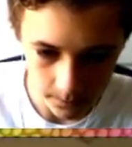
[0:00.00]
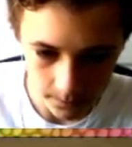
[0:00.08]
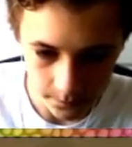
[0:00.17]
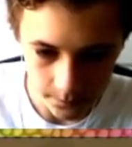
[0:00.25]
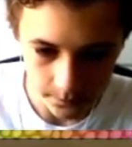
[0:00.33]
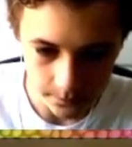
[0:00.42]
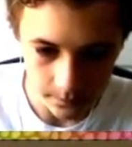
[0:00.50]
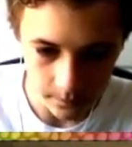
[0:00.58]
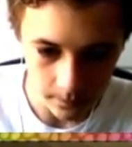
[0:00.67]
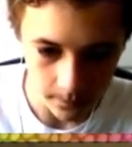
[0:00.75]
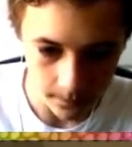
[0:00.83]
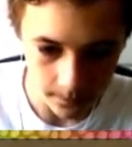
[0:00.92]

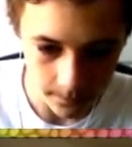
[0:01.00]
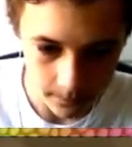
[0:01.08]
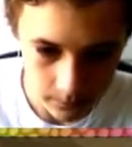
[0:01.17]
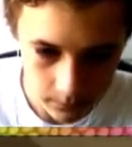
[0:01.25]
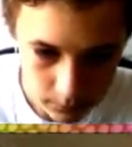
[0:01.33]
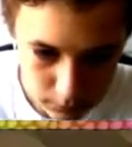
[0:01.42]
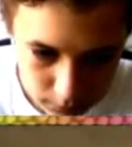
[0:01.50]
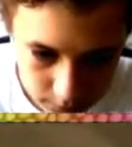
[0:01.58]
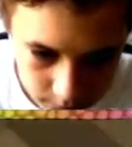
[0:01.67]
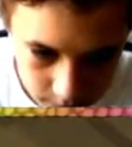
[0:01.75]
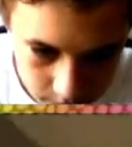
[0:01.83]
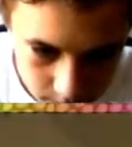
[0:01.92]

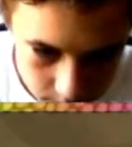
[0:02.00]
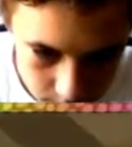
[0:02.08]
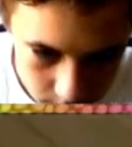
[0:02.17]
[no speech]